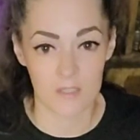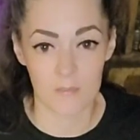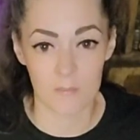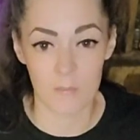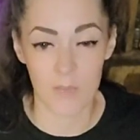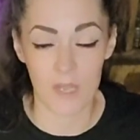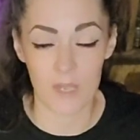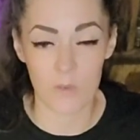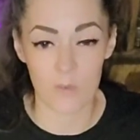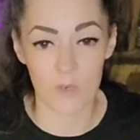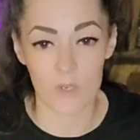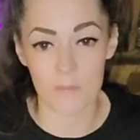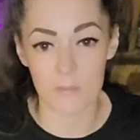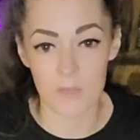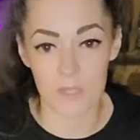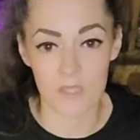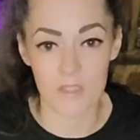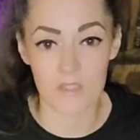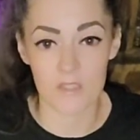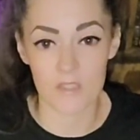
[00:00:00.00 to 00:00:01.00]
my
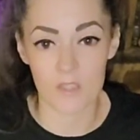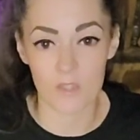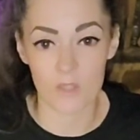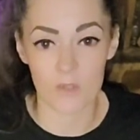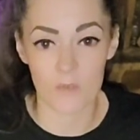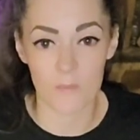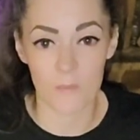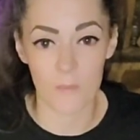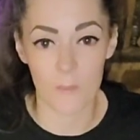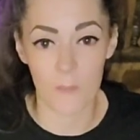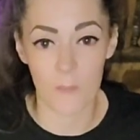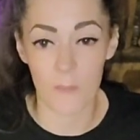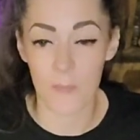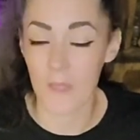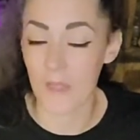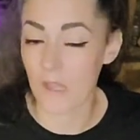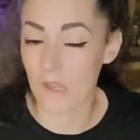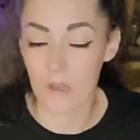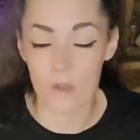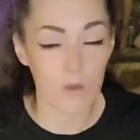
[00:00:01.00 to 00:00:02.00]
workbook so
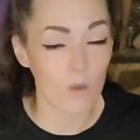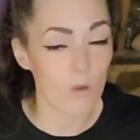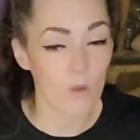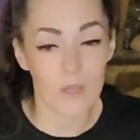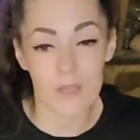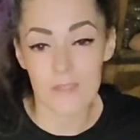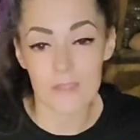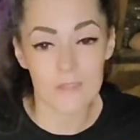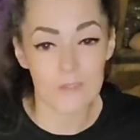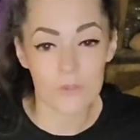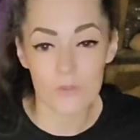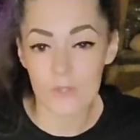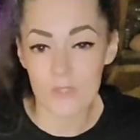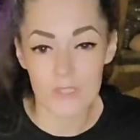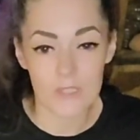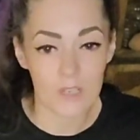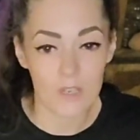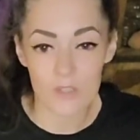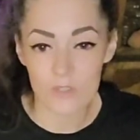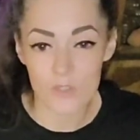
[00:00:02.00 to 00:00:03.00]
you can go ahead to
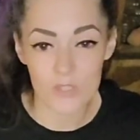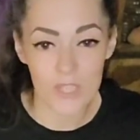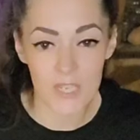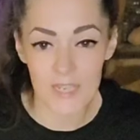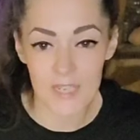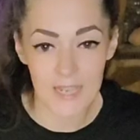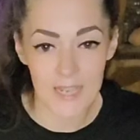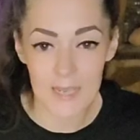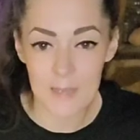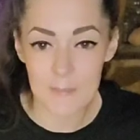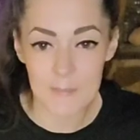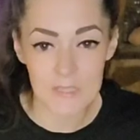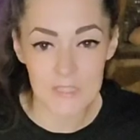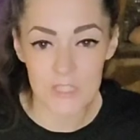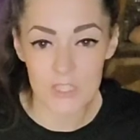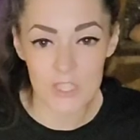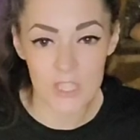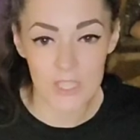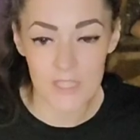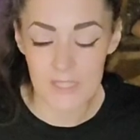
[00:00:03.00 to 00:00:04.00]
juliescauldron.com
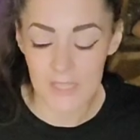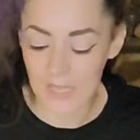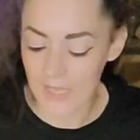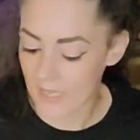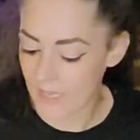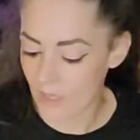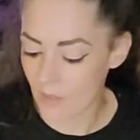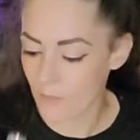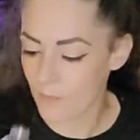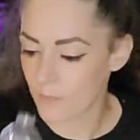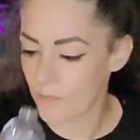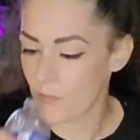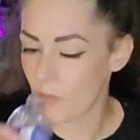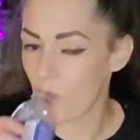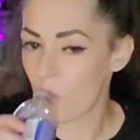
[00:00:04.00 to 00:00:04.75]
and check that out